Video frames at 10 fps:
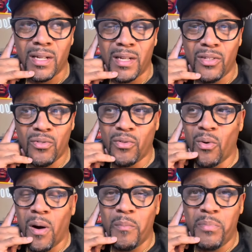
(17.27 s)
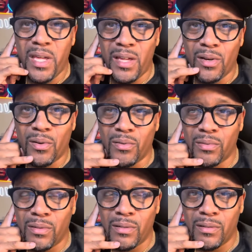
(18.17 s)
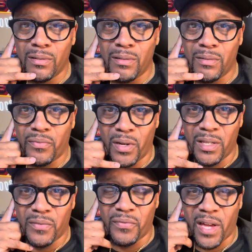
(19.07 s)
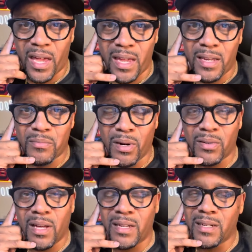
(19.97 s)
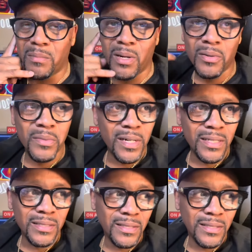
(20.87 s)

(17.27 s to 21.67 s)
You grew a bill for your fade, bro. Like, come on, man.